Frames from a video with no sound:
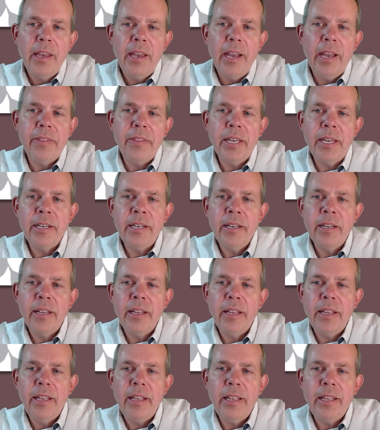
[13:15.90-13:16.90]
And then,
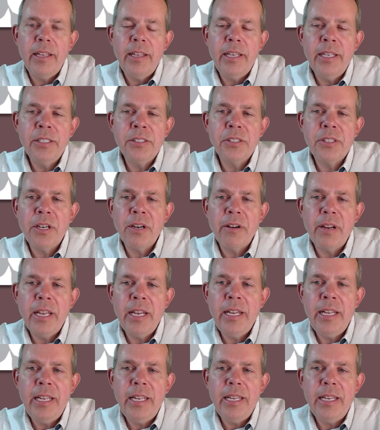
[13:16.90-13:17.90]
is there
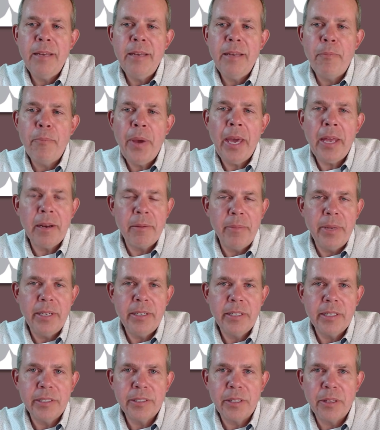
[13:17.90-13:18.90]
any
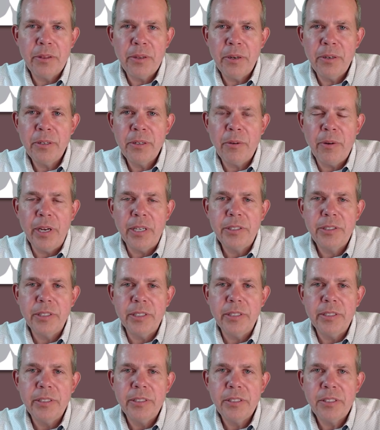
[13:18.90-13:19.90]
impediment is the third
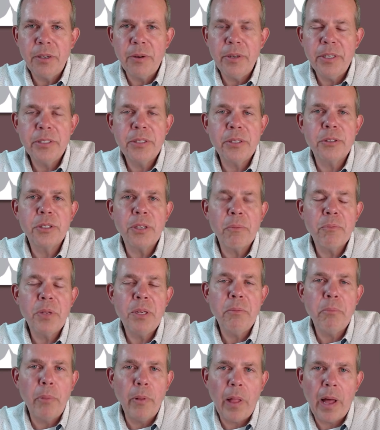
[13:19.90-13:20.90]
question. So is there
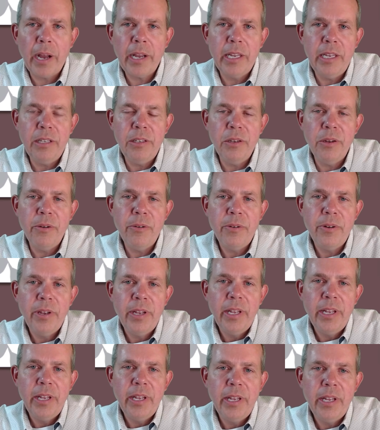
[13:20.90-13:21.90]
something blocking you?
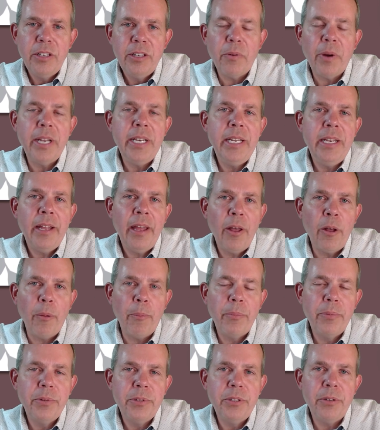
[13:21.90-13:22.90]
Do I need
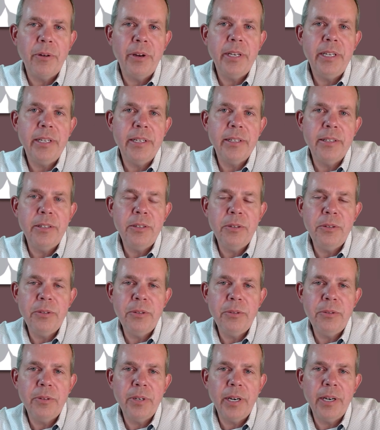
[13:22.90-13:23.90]
help? Do I need a
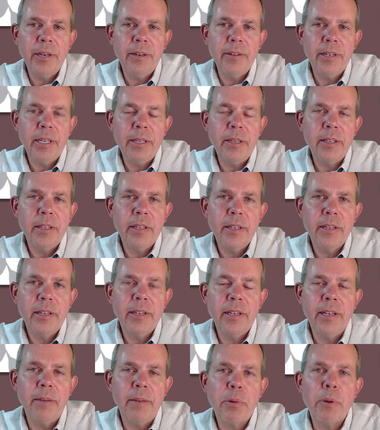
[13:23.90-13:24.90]
new
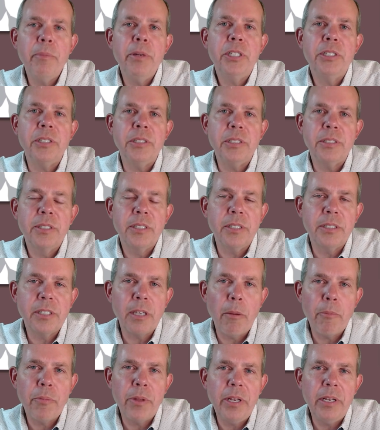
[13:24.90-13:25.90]
permissions to
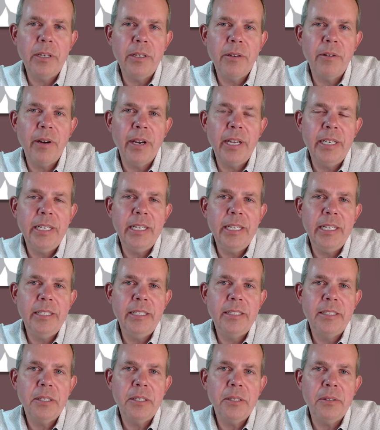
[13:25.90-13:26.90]
something? Do I
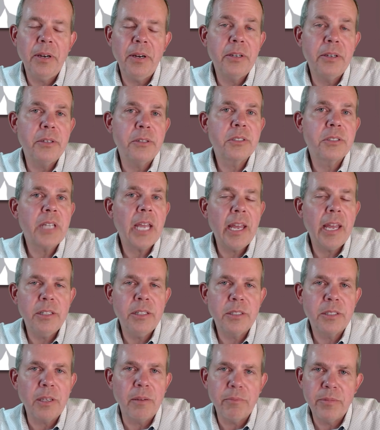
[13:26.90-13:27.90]
need to
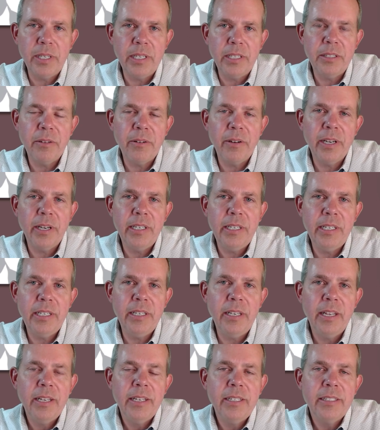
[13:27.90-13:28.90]
understand something? Do I
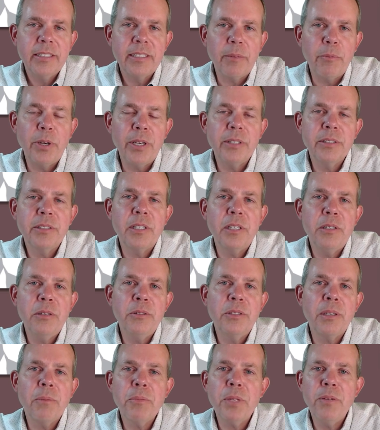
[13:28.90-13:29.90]
need someone else to
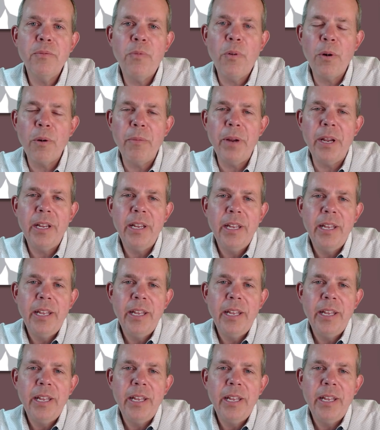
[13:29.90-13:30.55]
do something for me?